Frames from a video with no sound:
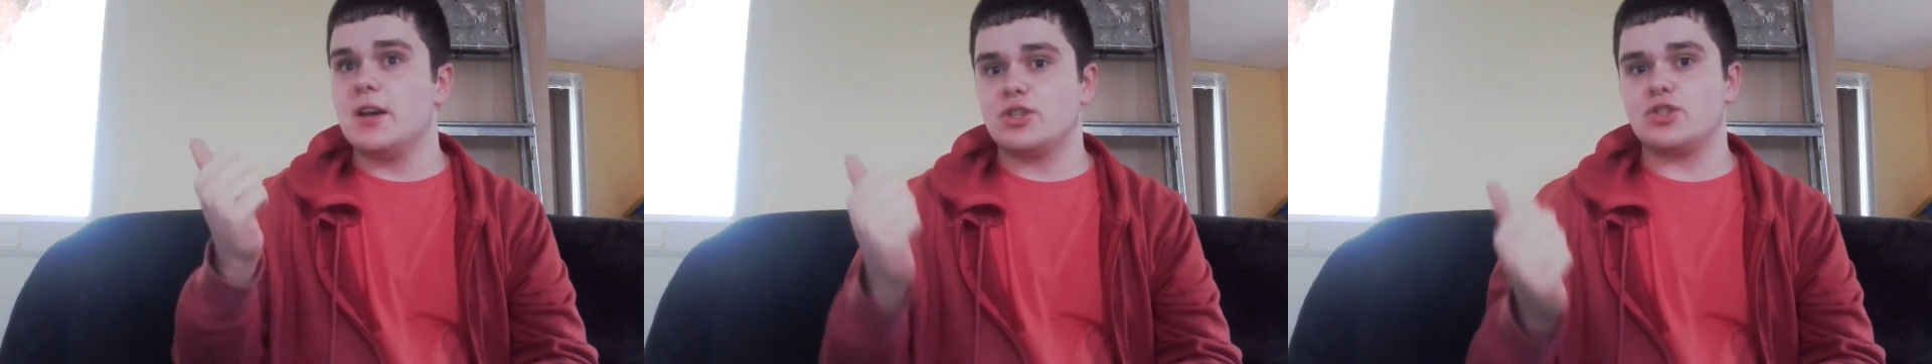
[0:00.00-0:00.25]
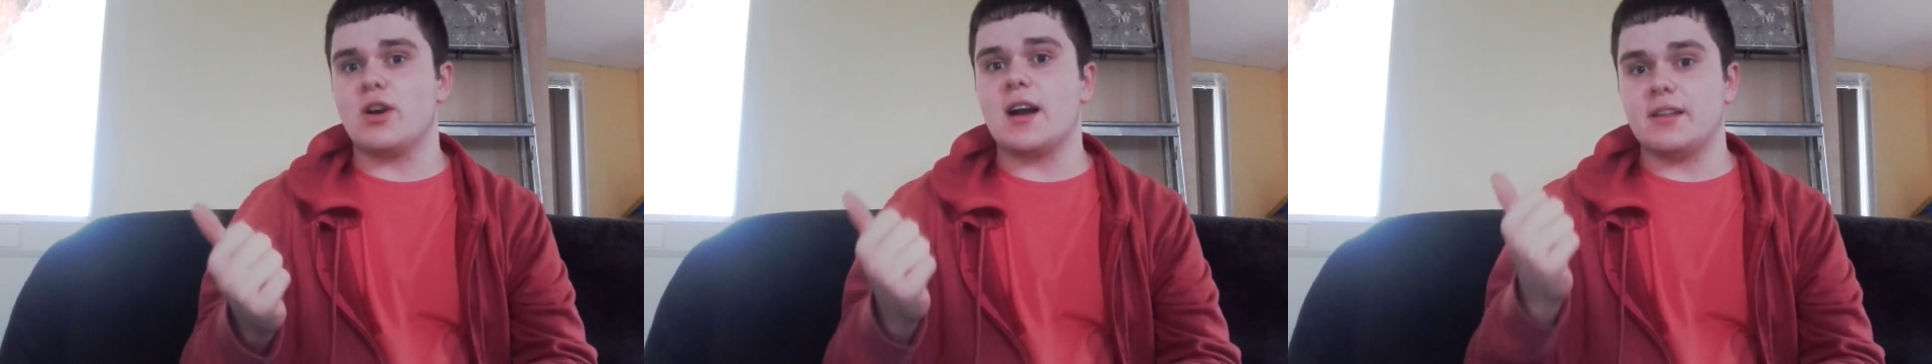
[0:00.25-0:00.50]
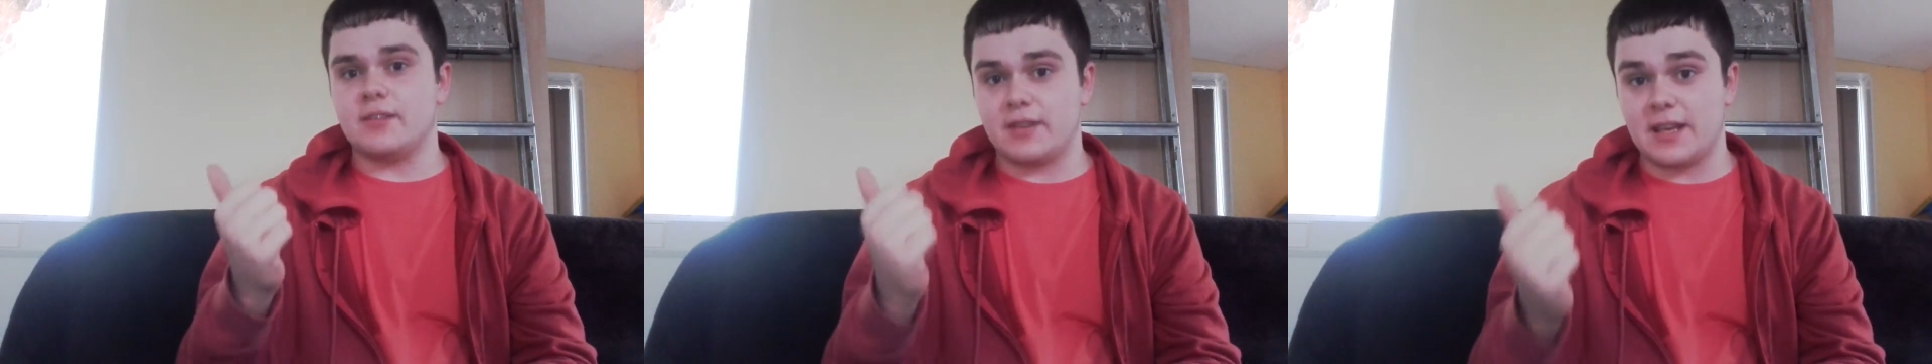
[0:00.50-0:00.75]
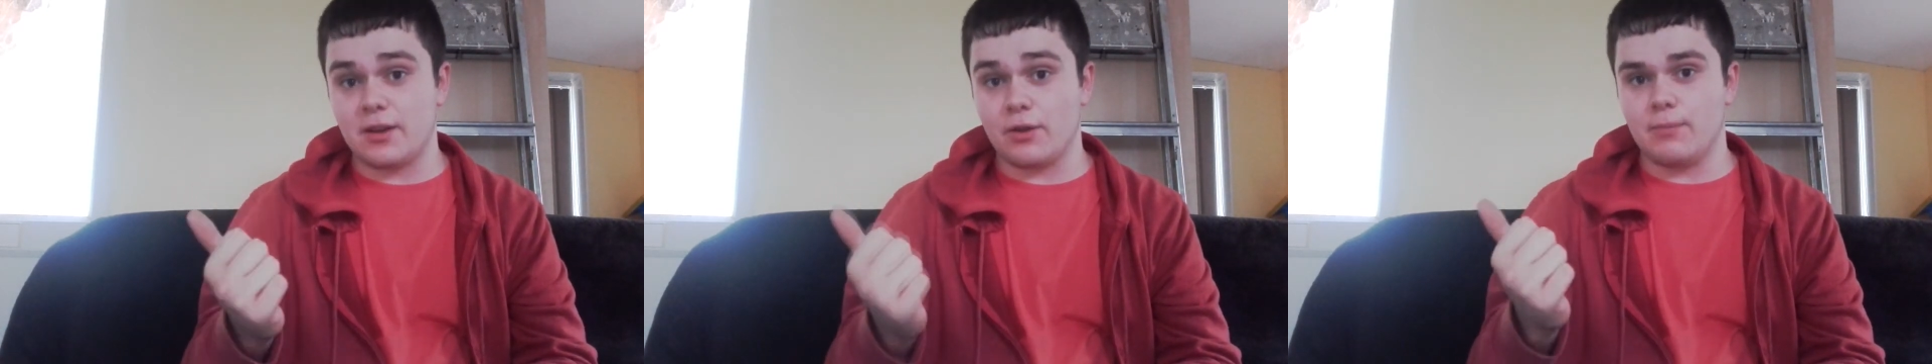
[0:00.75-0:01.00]
try and
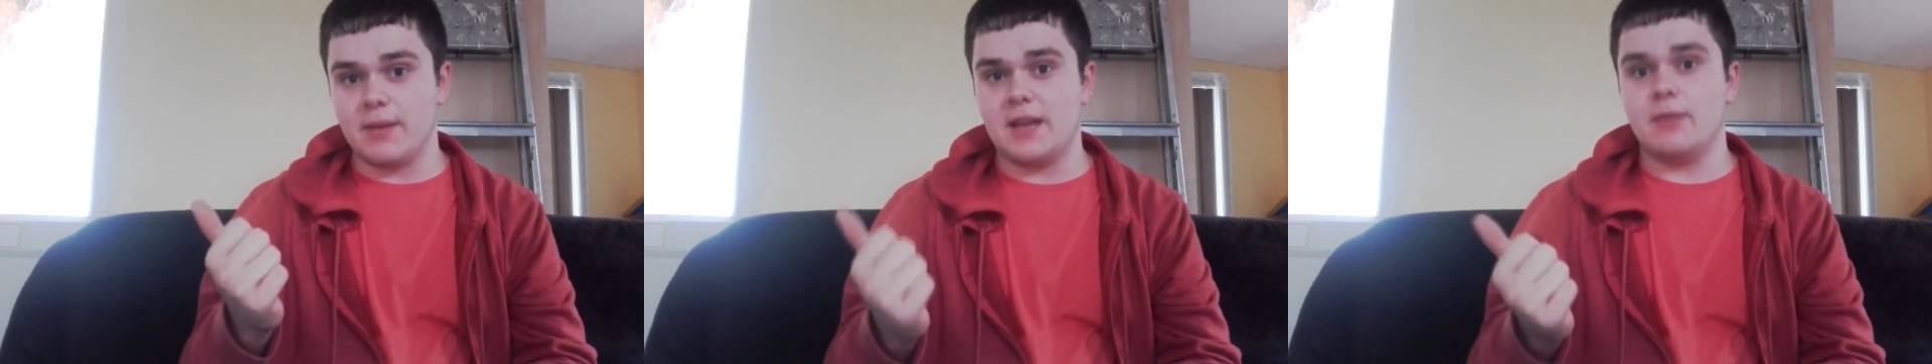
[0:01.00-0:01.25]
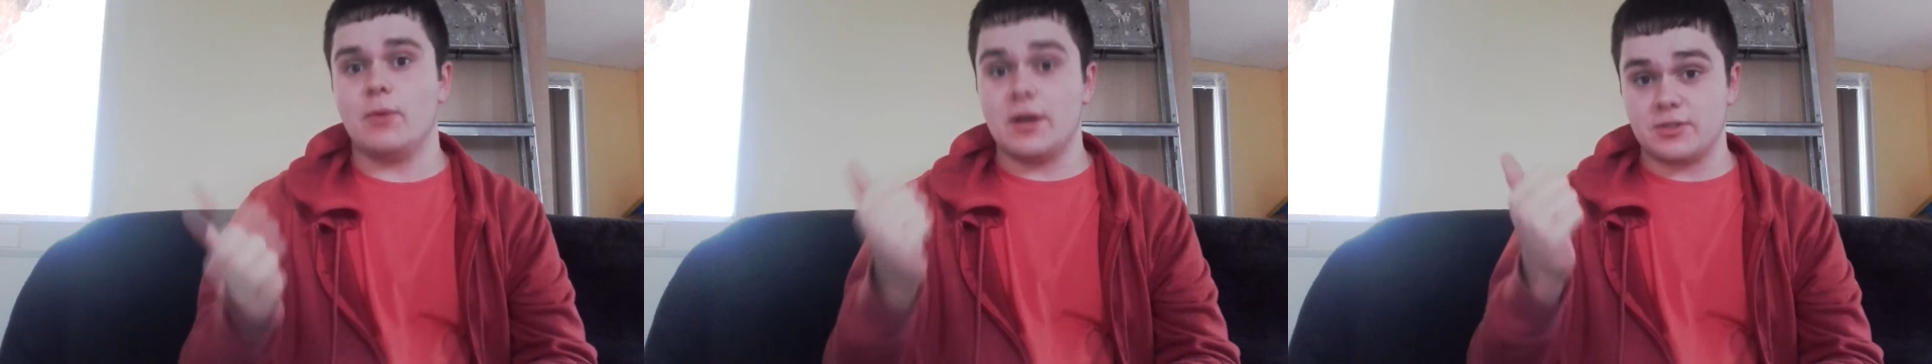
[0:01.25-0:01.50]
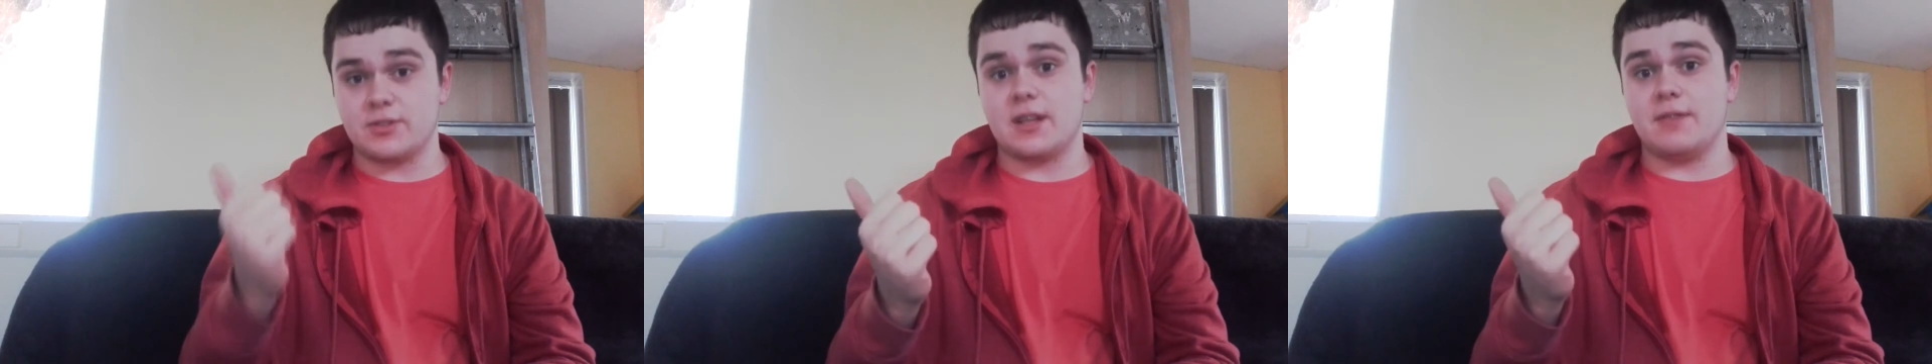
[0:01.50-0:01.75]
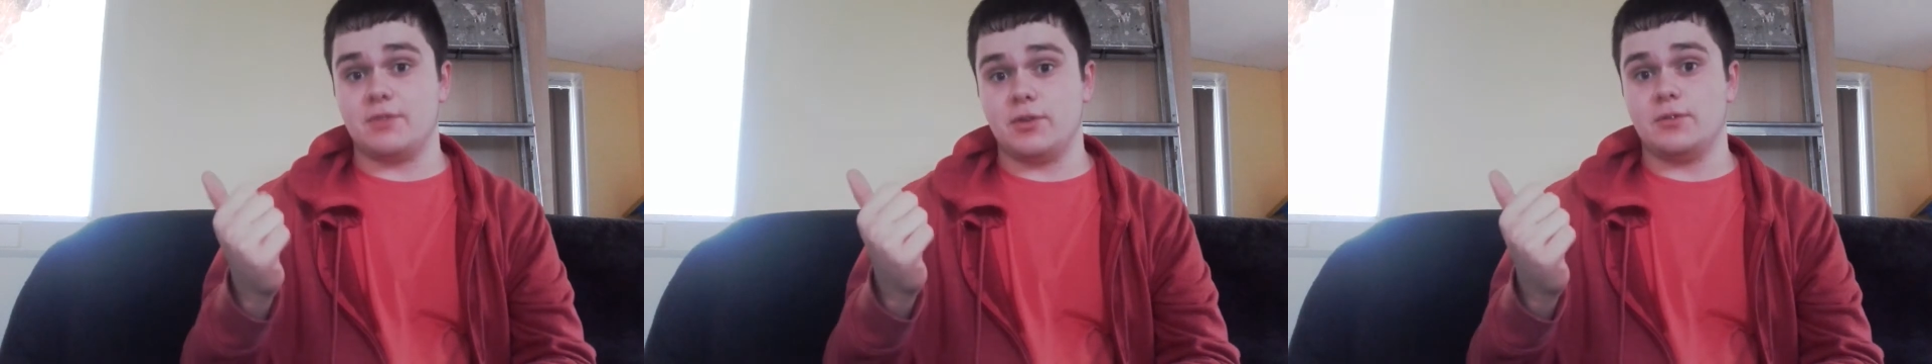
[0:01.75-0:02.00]
kill me once
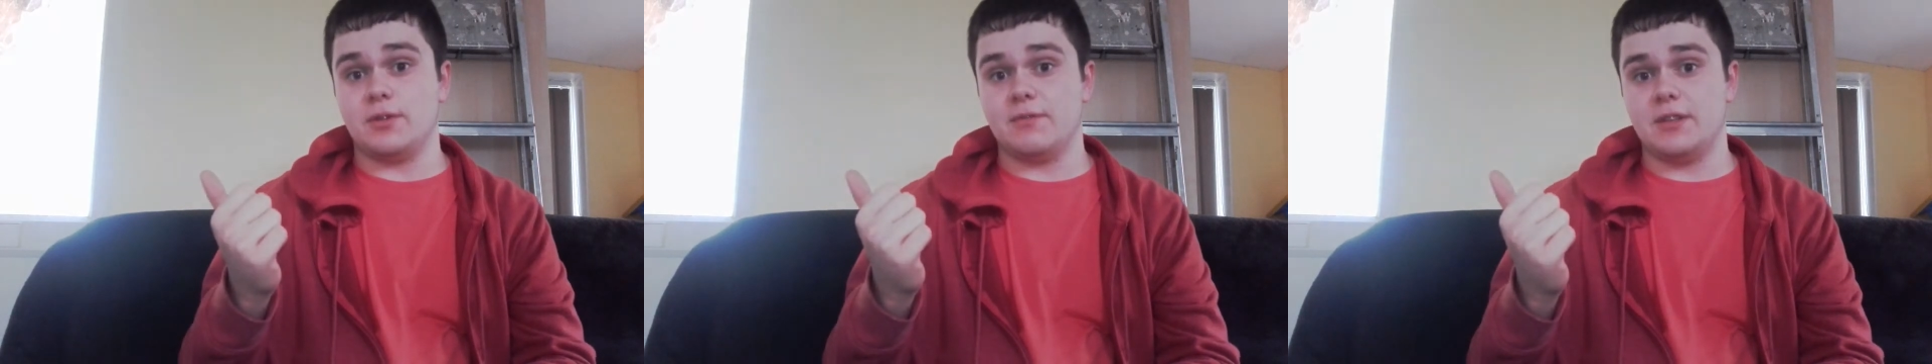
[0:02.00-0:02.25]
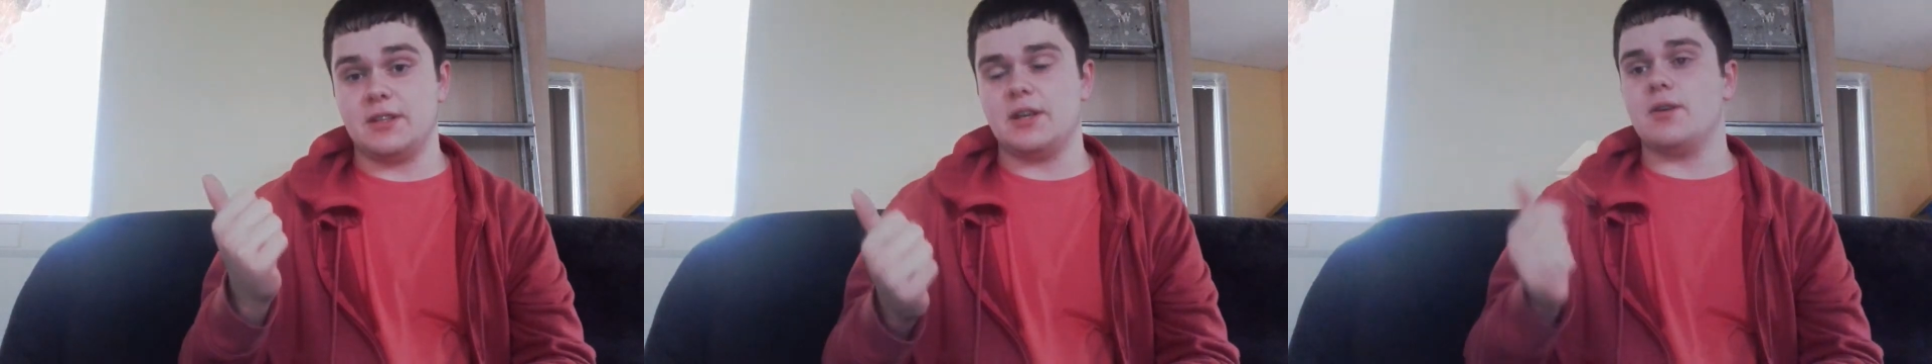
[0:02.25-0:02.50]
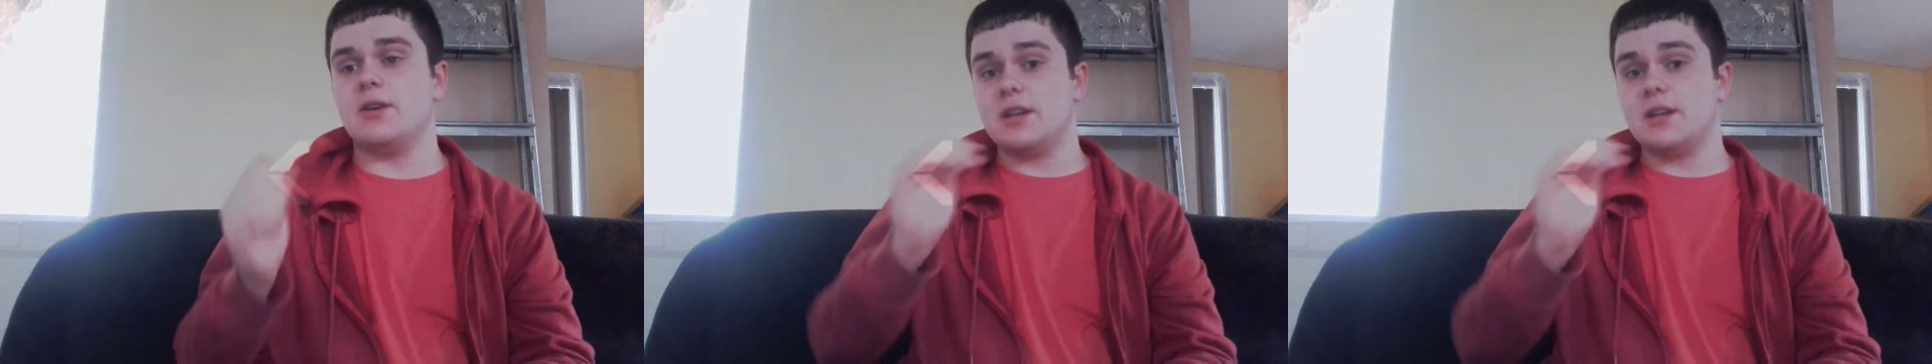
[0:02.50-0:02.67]
they've viewed the video.